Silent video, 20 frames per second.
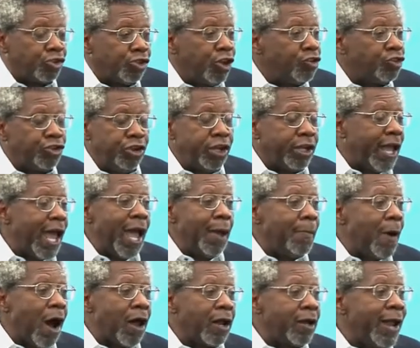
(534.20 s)
since he
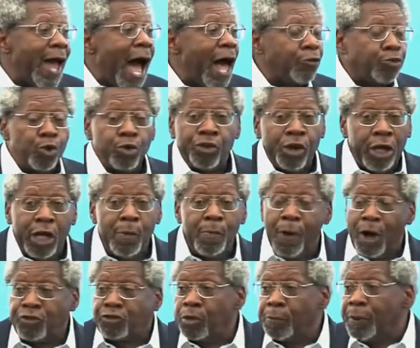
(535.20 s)
came out of Nazareth,
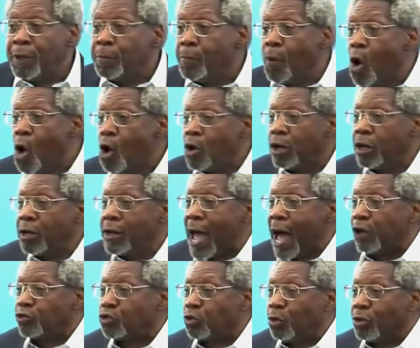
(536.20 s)
he must have been born
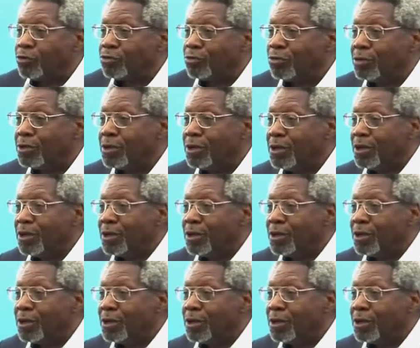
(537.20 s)
in Nazareth.